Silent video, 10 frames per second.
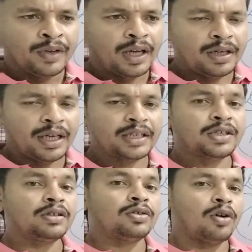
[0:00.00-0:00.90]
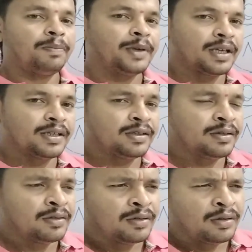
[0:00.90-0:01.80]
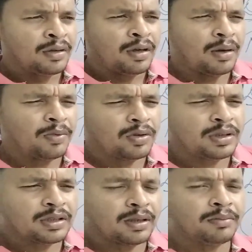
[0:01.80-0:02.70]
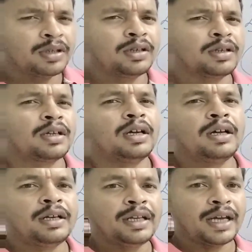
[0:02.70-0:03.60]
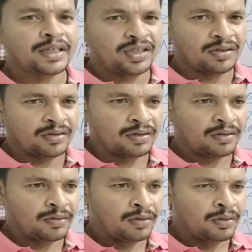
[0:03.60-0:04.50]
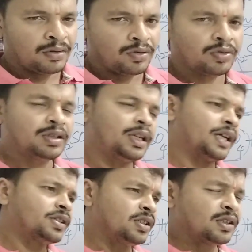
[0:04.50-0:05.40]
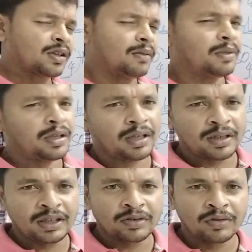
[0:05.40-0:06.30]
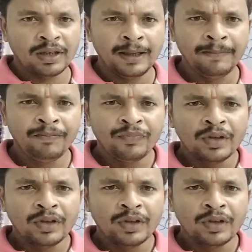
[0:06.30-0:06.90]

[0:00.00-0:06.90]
And next topic is about the some other reactions. Those reactions come under these only.